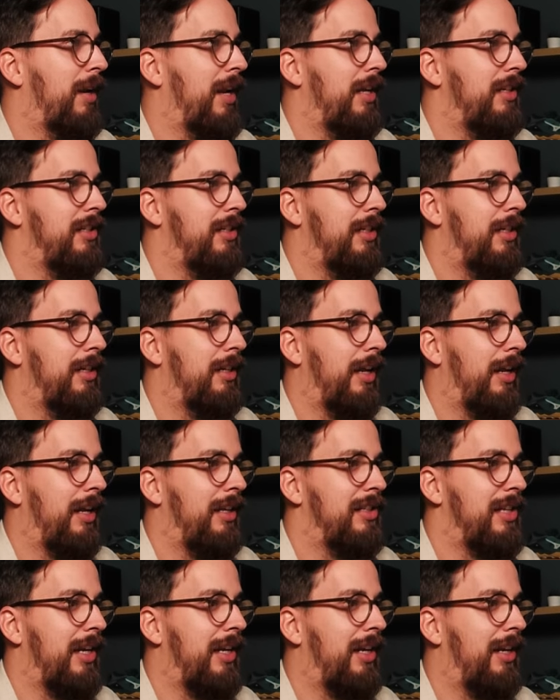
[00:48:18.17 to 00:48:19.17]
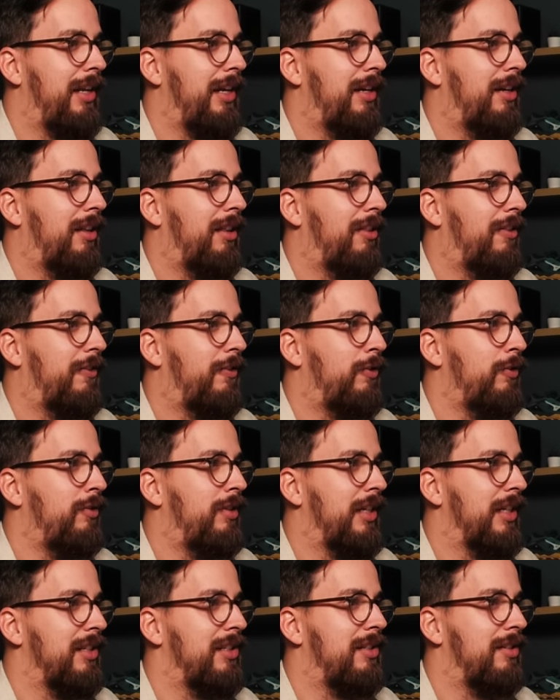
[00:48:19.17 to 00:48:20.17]
as I click through
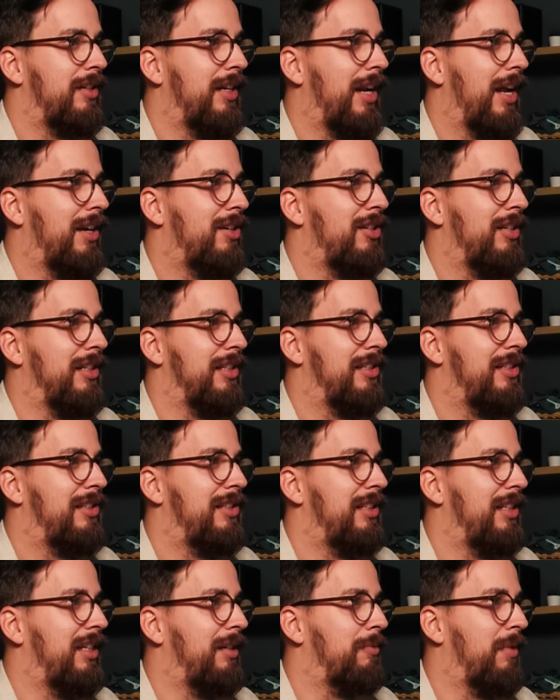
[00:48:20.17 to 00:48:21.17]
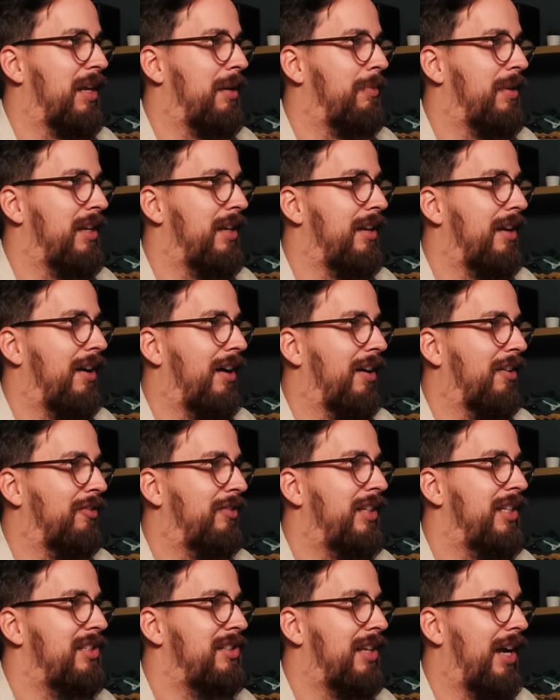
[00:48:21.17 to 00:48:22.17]
this, you can actually see maybe on
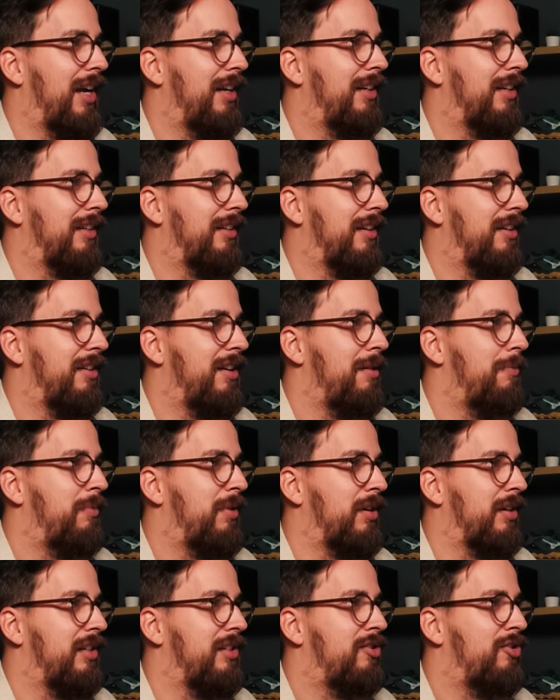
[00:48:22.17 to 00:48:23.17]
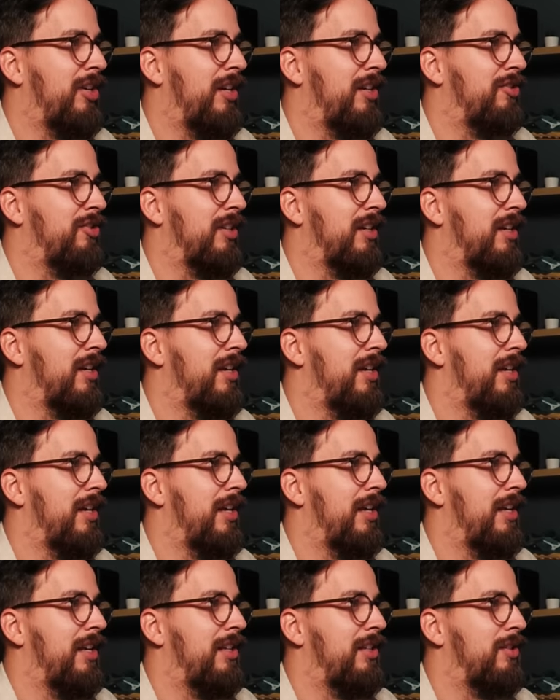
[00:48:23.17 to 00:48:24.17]
this side that the number is changing.
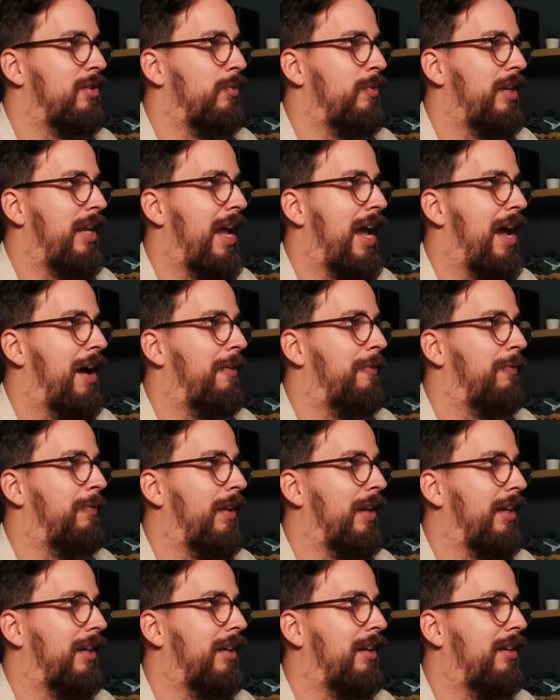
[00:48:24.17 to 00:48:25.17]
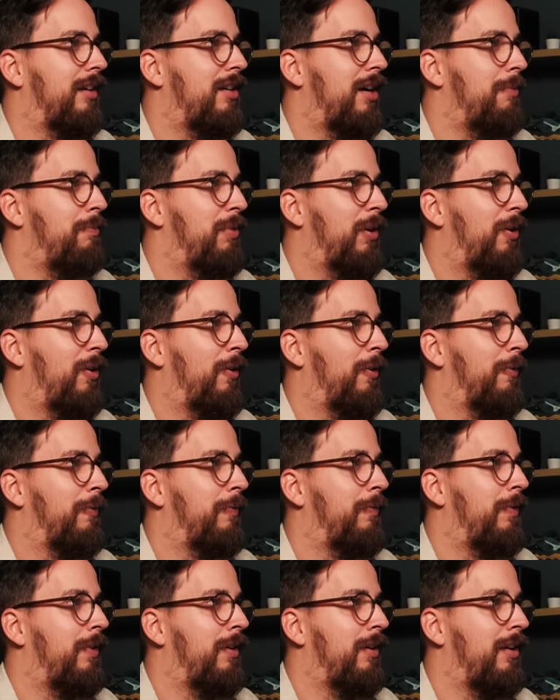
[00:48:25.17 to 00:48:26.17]
So we have like a couple
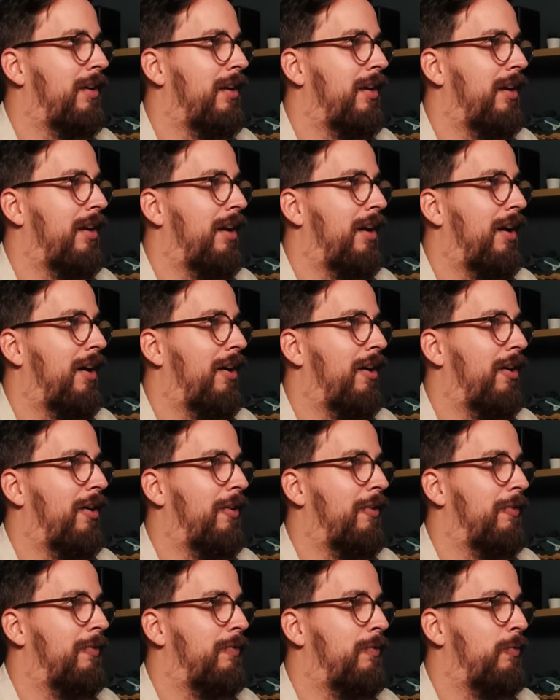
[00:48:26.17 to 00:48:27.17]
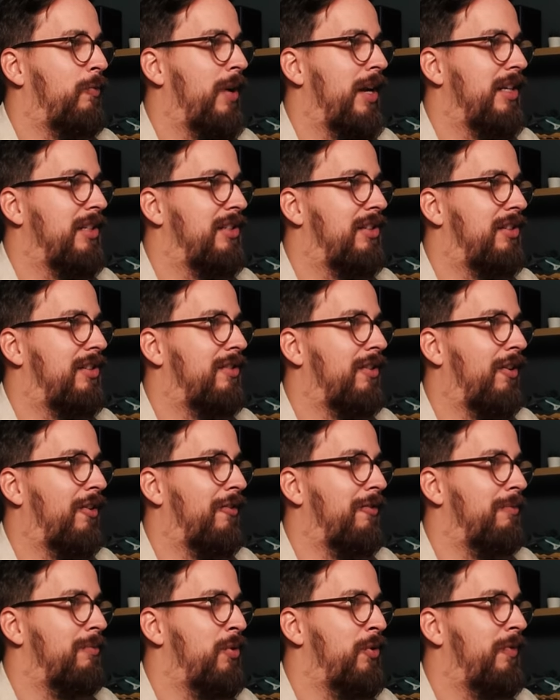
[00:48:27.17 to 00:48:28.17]
of ways
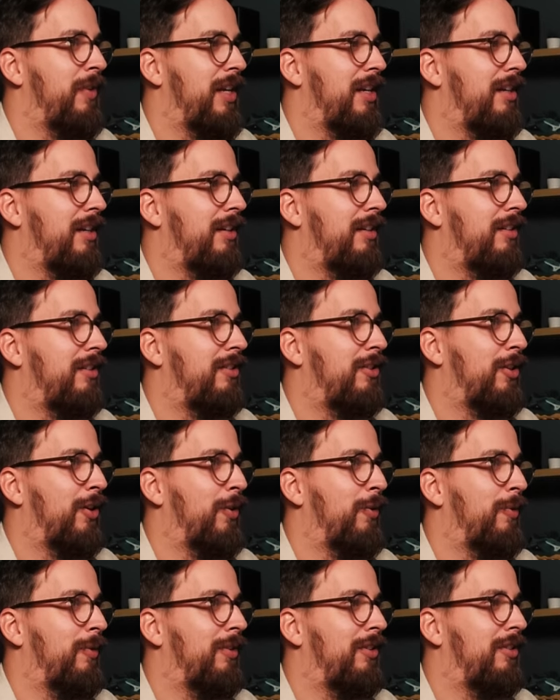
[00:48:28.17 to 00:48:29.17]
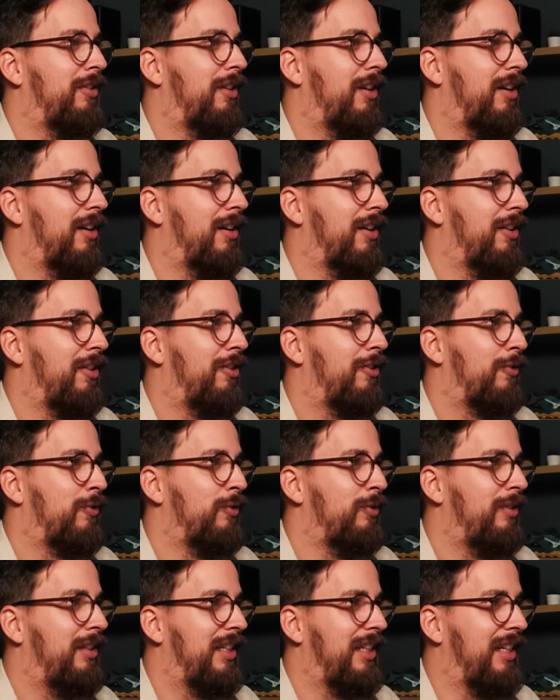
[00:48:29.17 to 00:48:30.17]
of moving
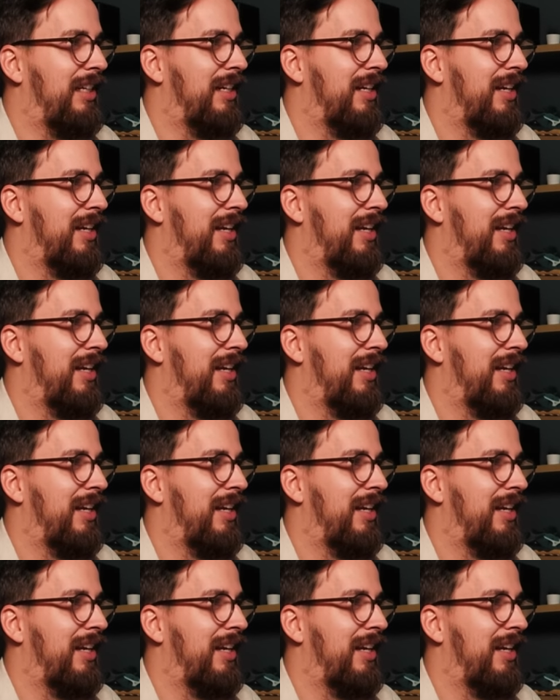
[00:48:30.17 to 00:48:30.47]
through the